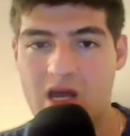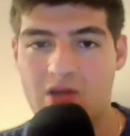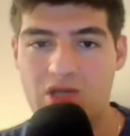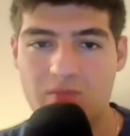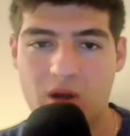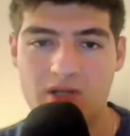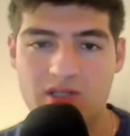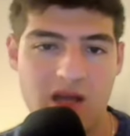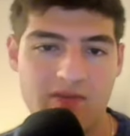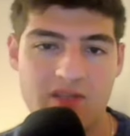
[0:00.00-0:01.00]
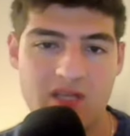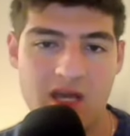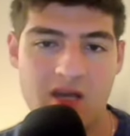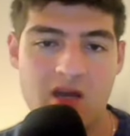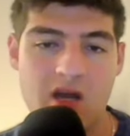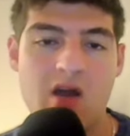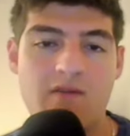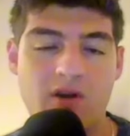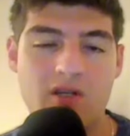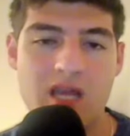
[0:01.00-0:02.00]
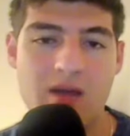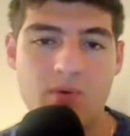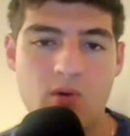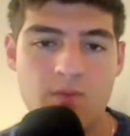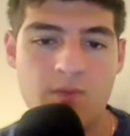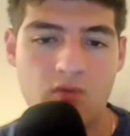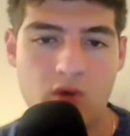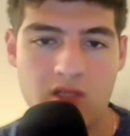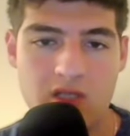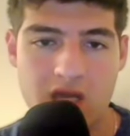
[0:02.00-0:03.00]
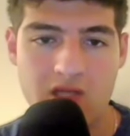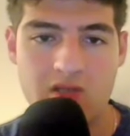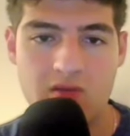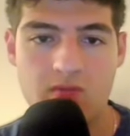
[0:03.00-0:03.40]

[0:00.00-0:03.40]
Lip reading: This pawn does not take. For example, rook takes